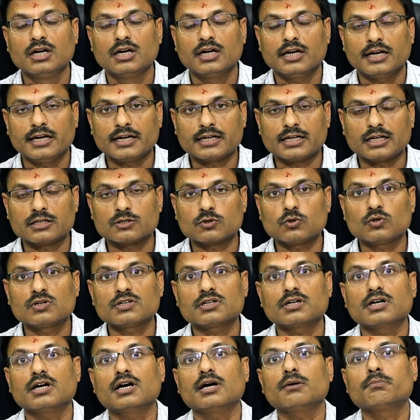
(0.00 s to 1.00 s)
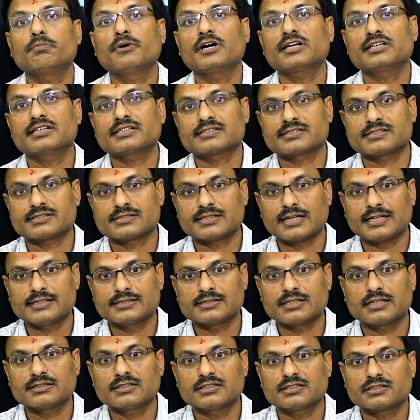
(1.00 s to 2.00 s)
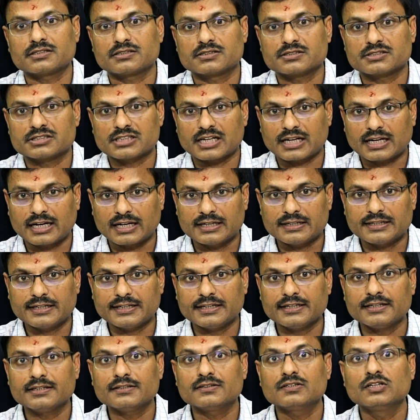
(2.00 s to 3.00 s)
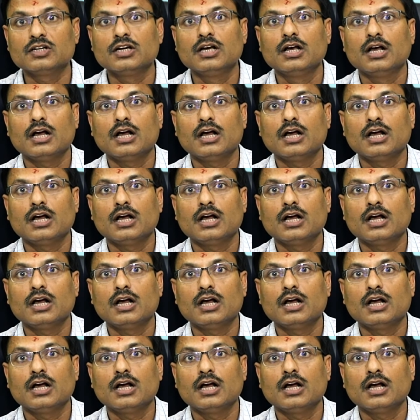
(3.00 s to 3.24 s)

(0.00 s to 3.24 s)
He can go for exercise on the second day,